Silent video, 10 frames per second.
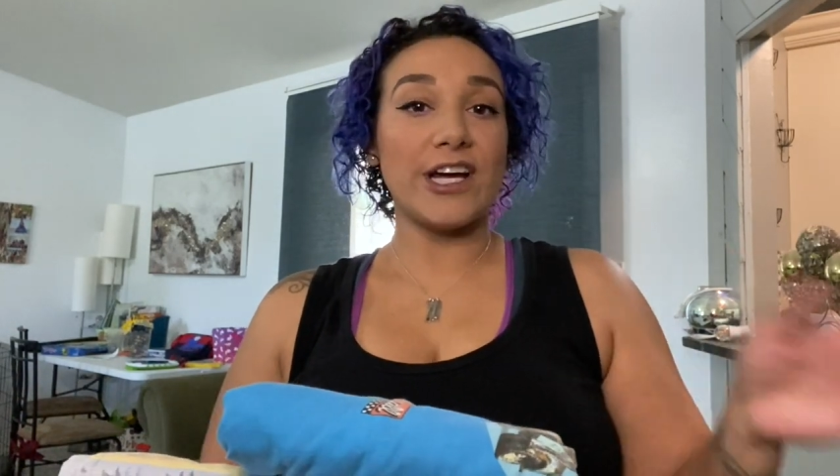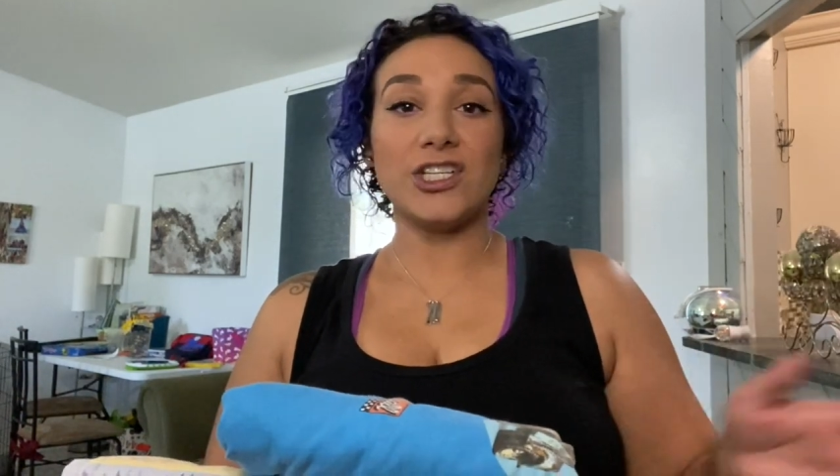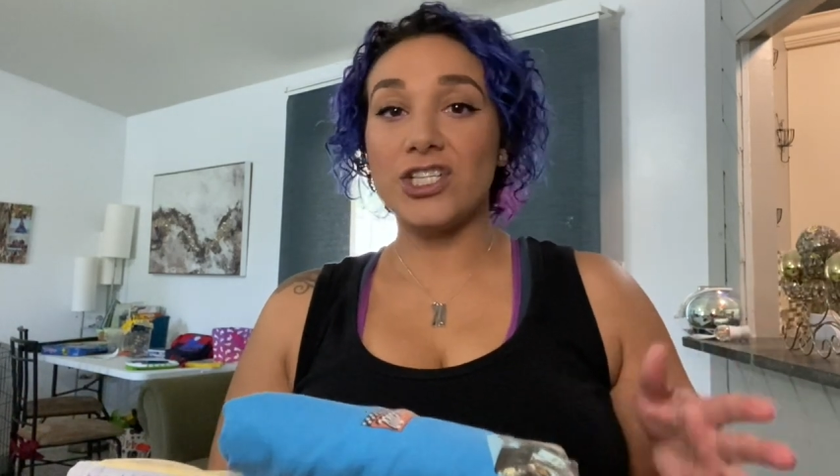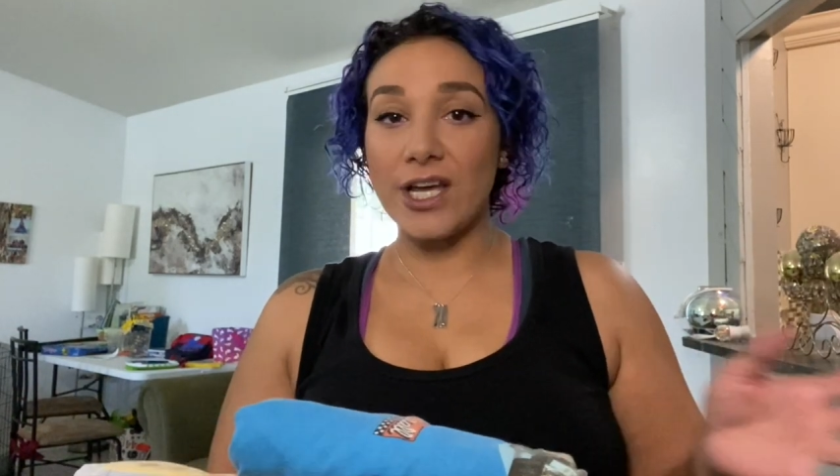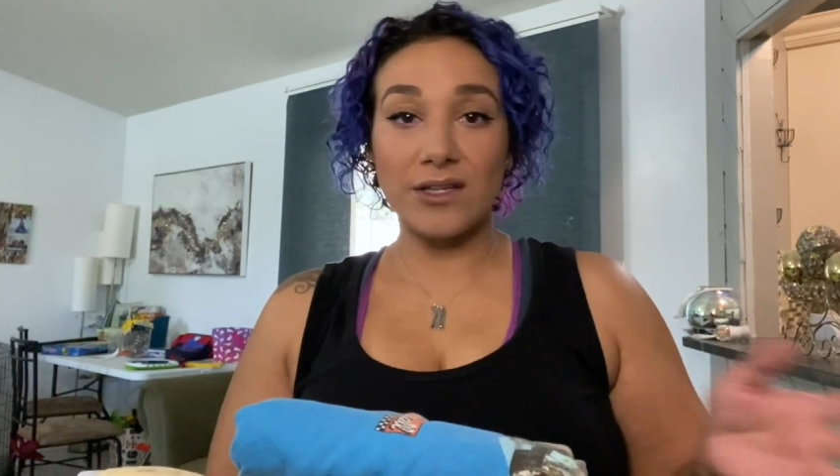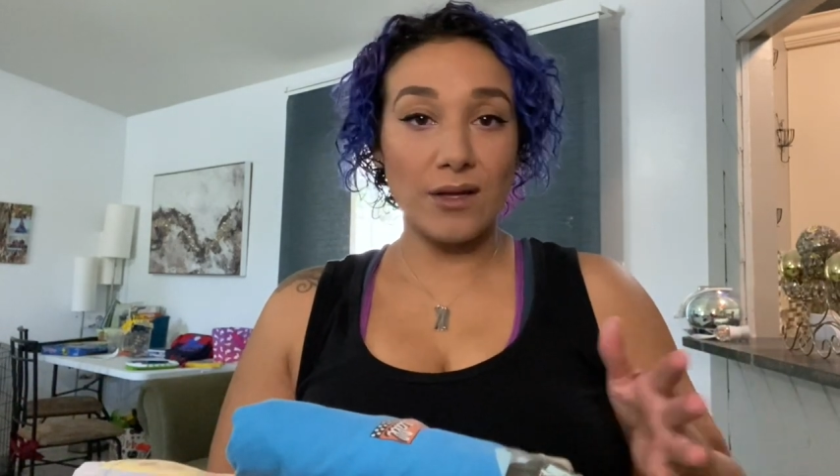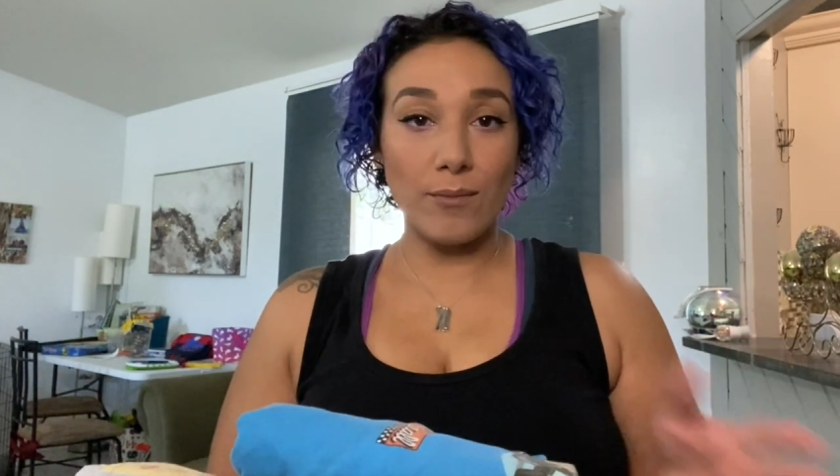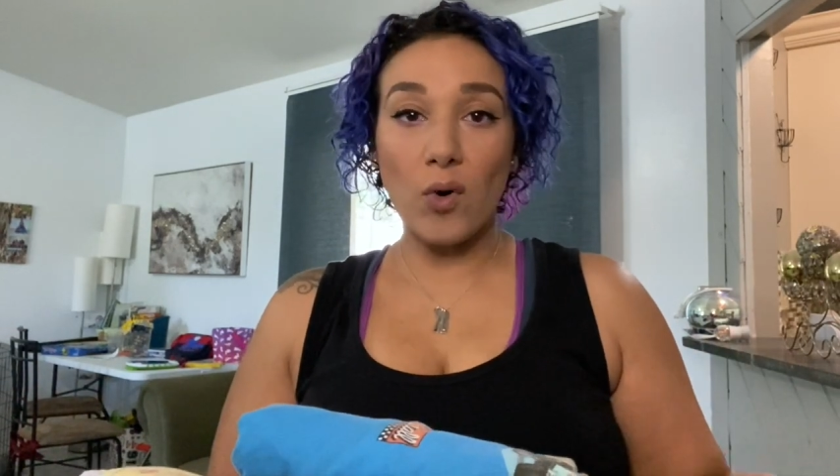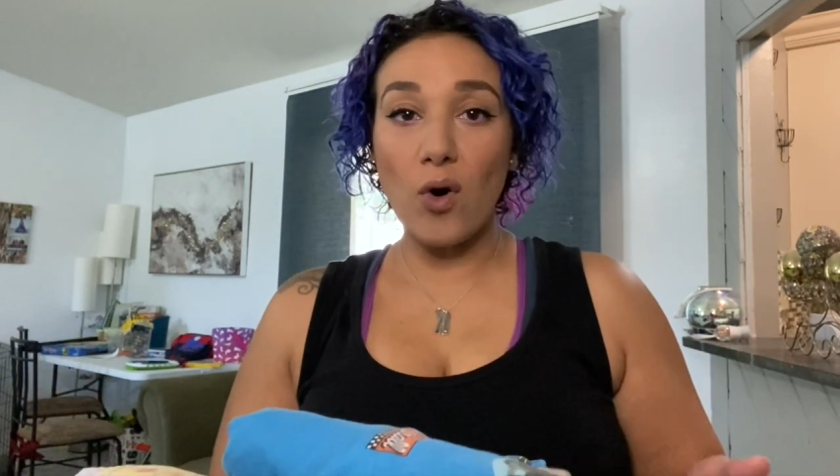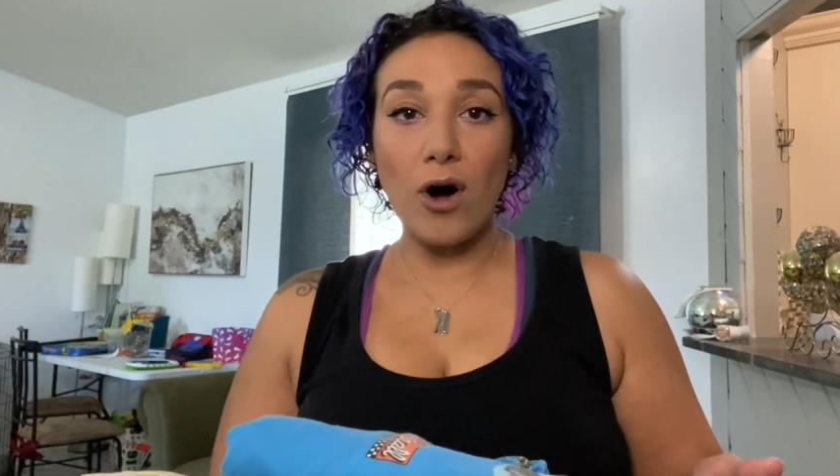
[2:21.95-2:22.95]
shake
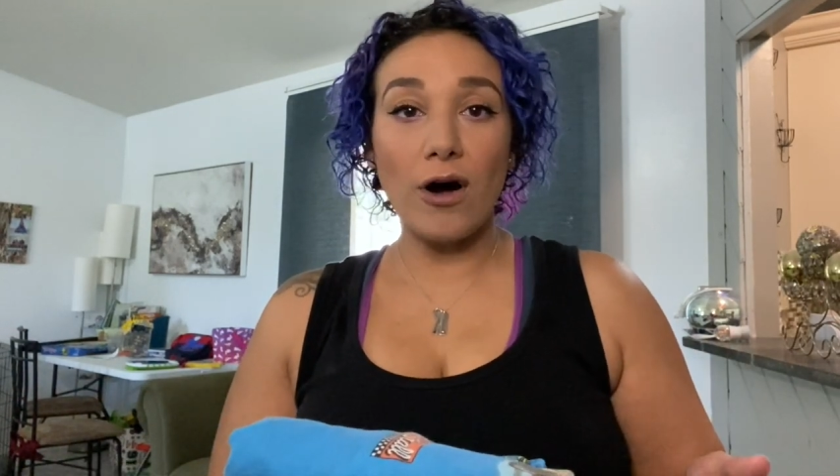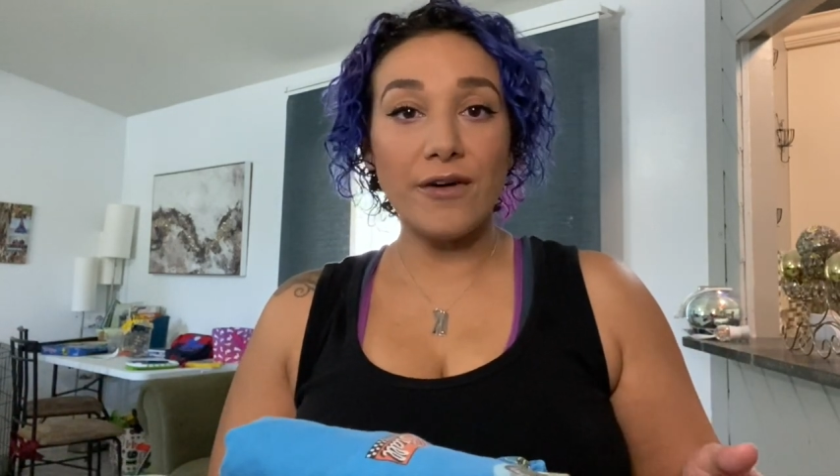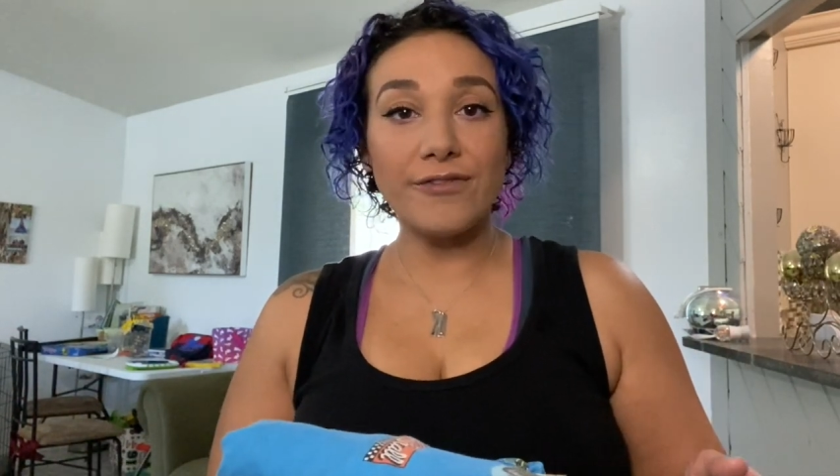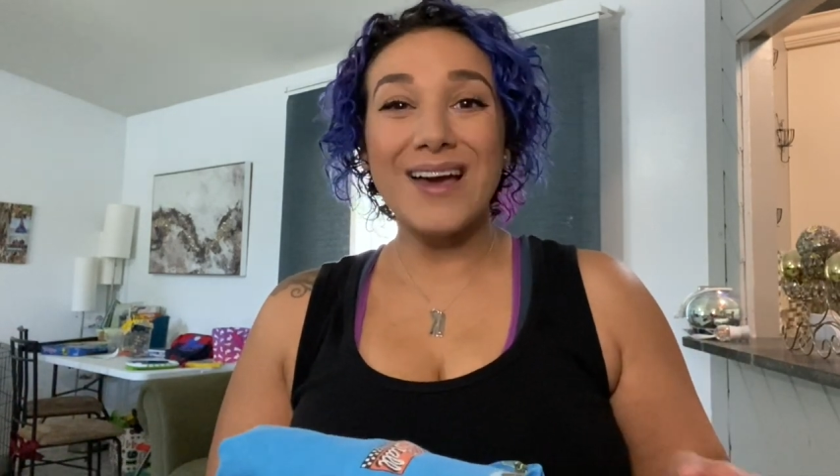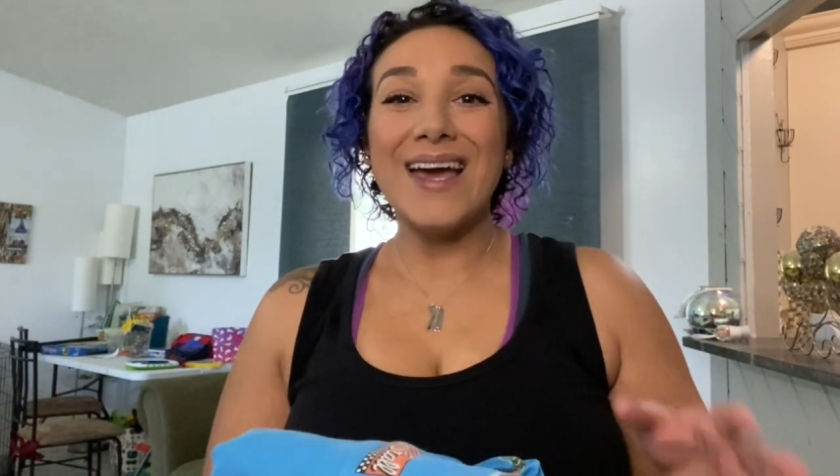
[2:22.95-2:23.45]
them off.